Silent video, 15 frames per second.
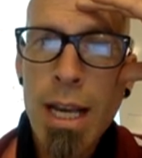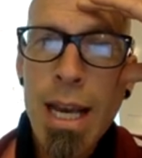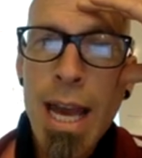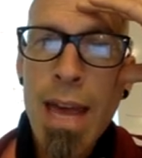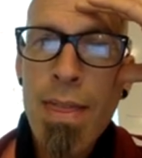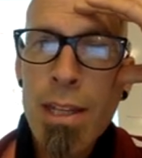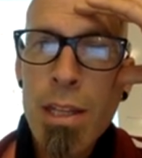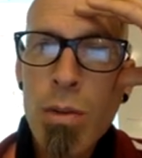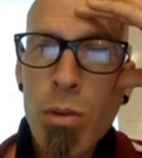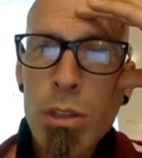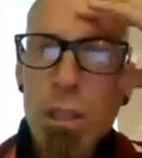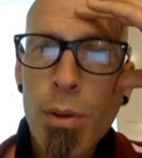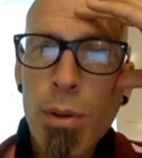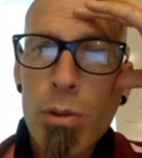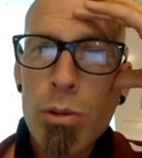And then you were
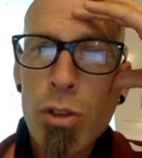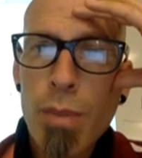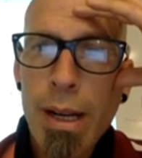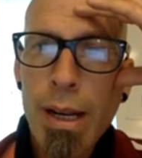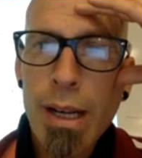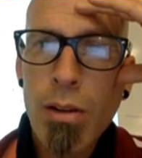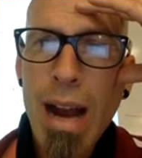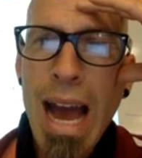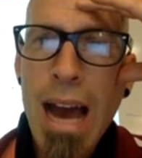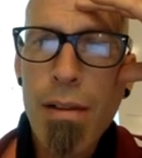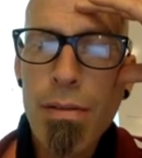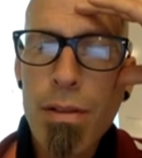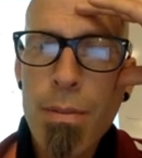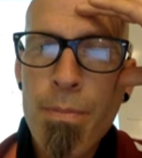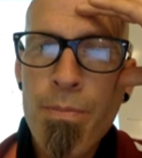supposed to have made a graph